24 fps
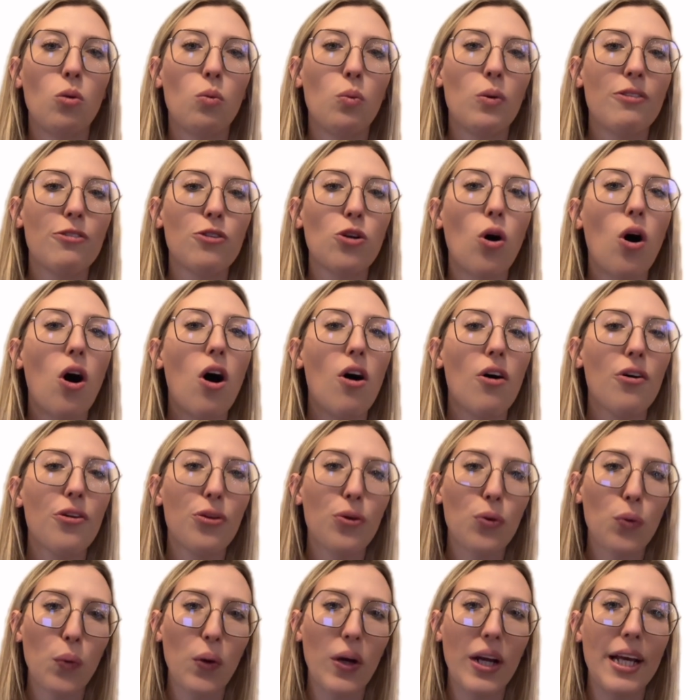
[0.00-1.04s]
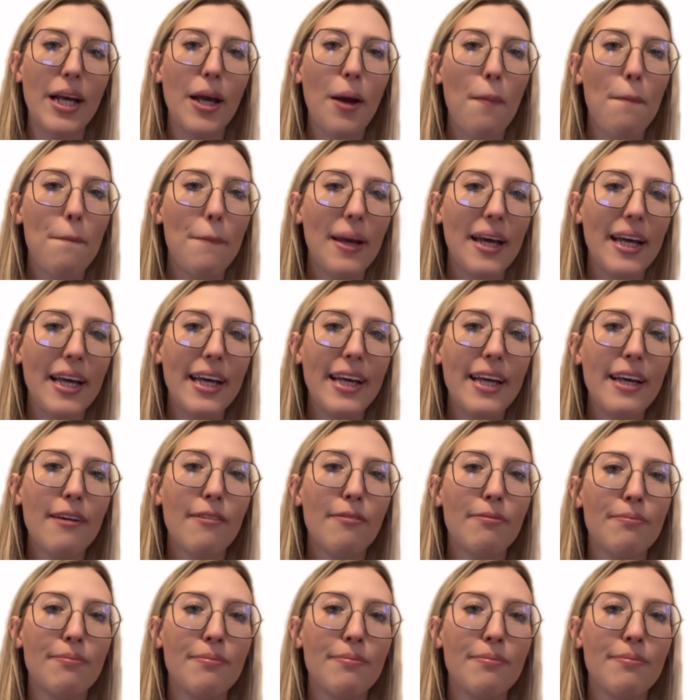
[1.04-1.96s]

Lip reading: we've got our 3b,